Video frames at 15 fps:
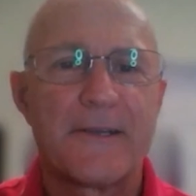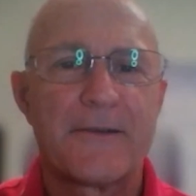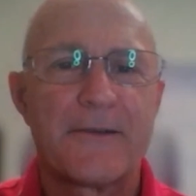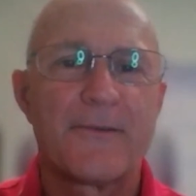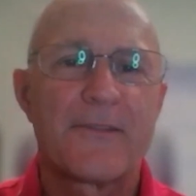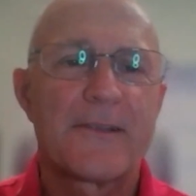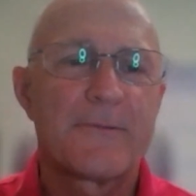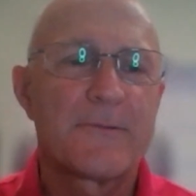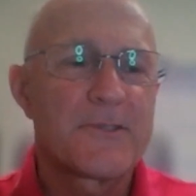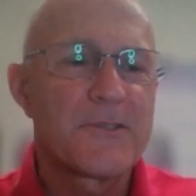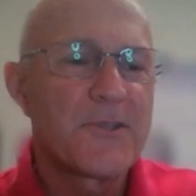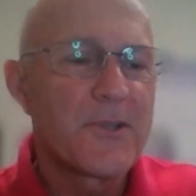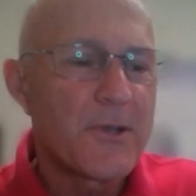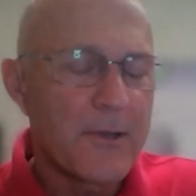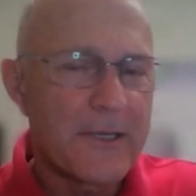No, there
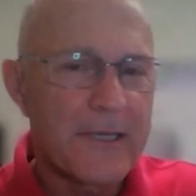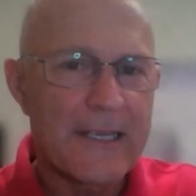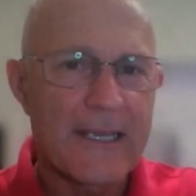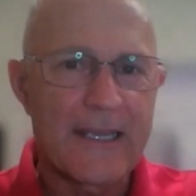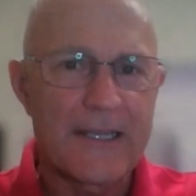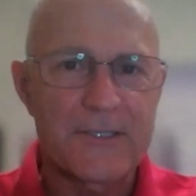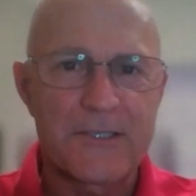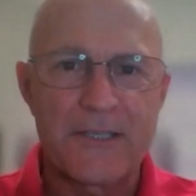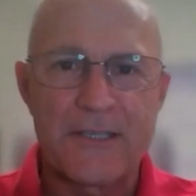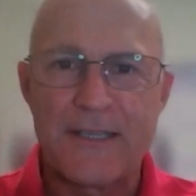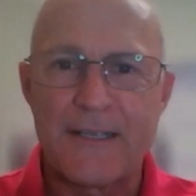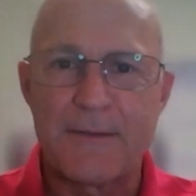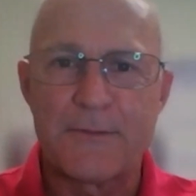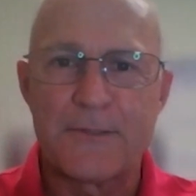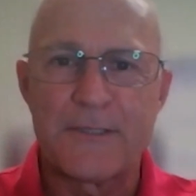was no
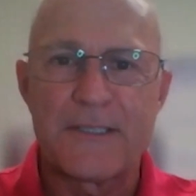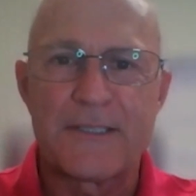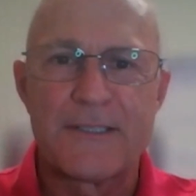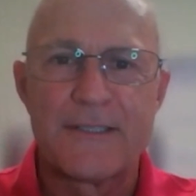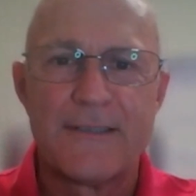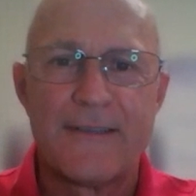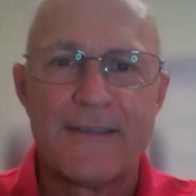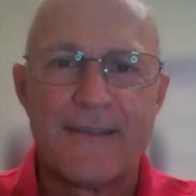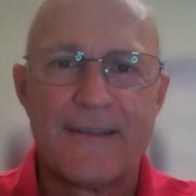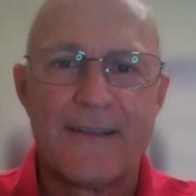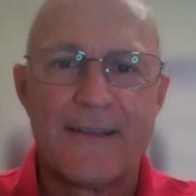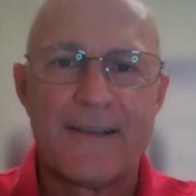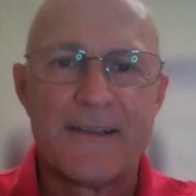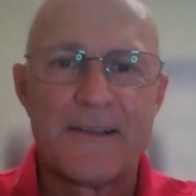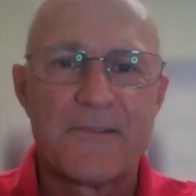indication. It was
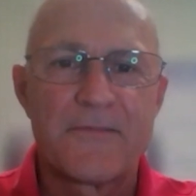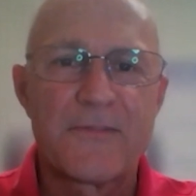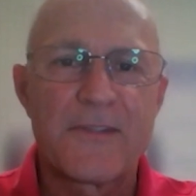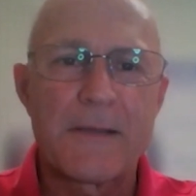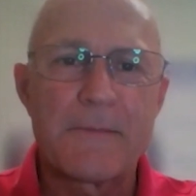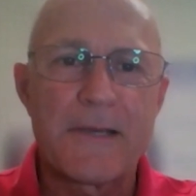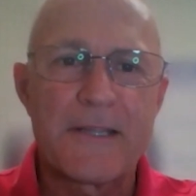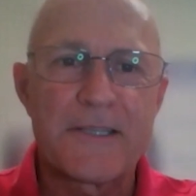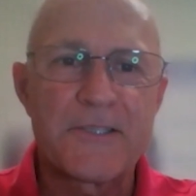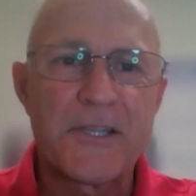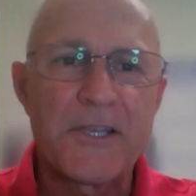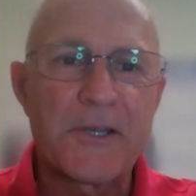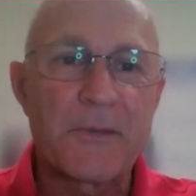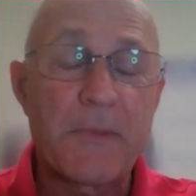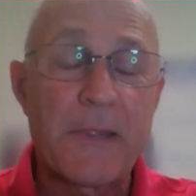fly by the
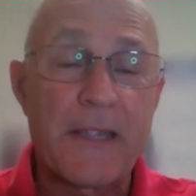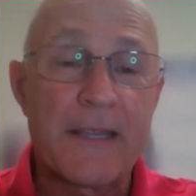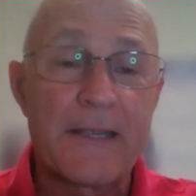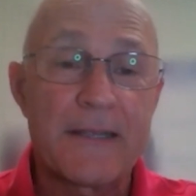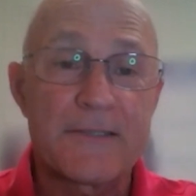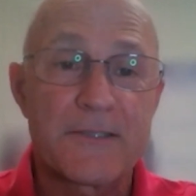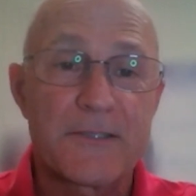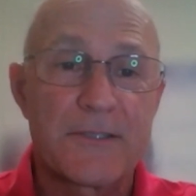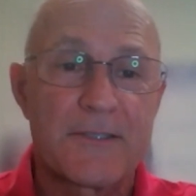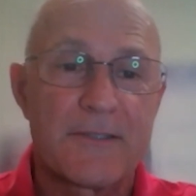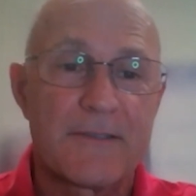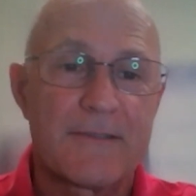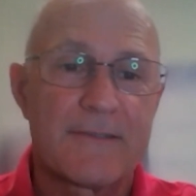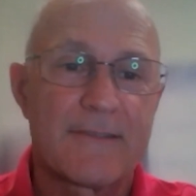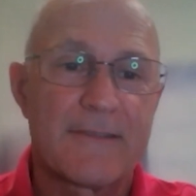seat of your pants.
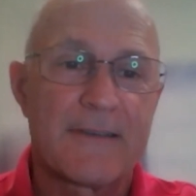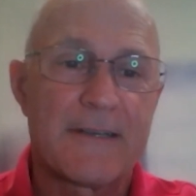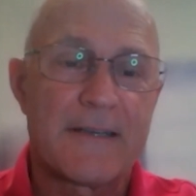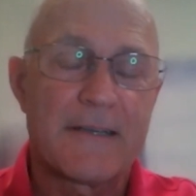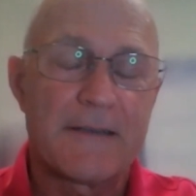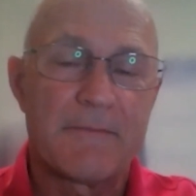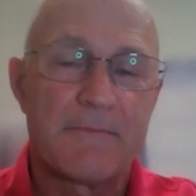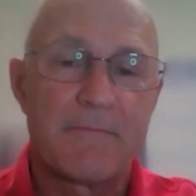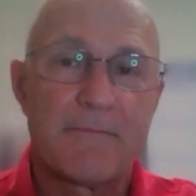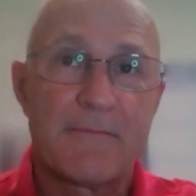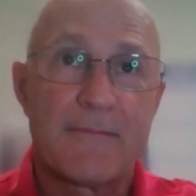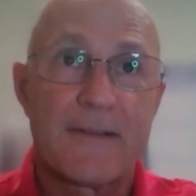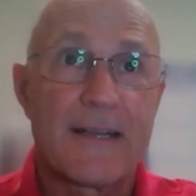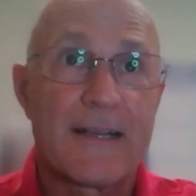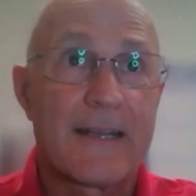I
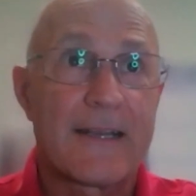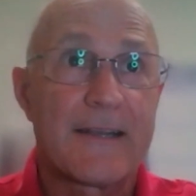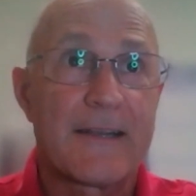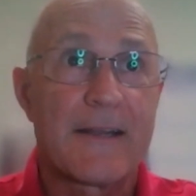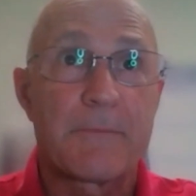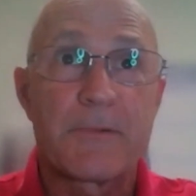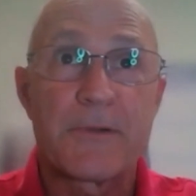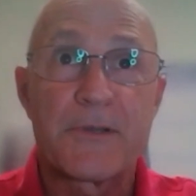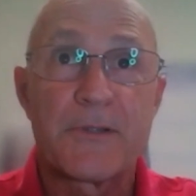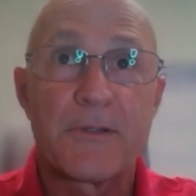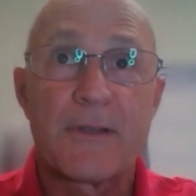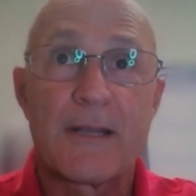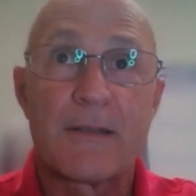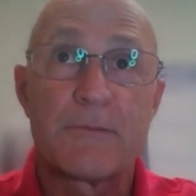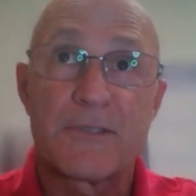had an
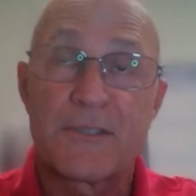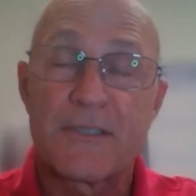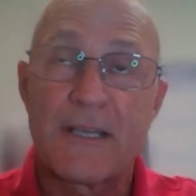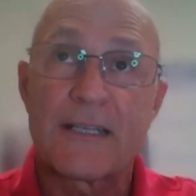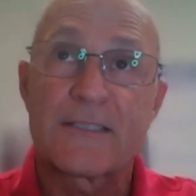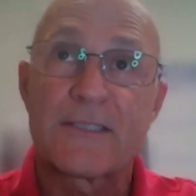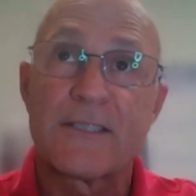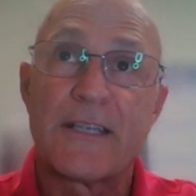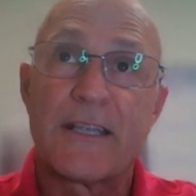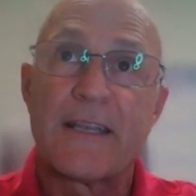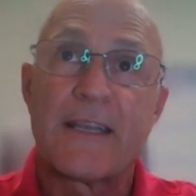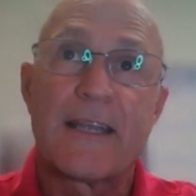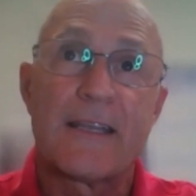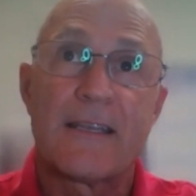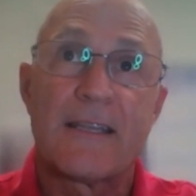opportunity. I was
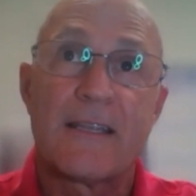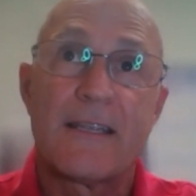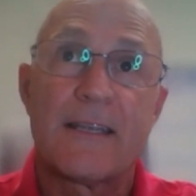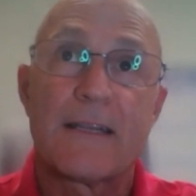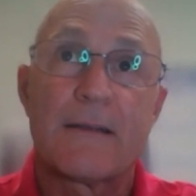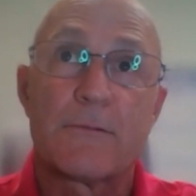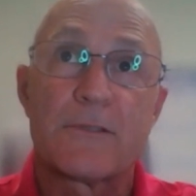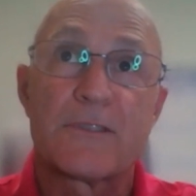actually at 19.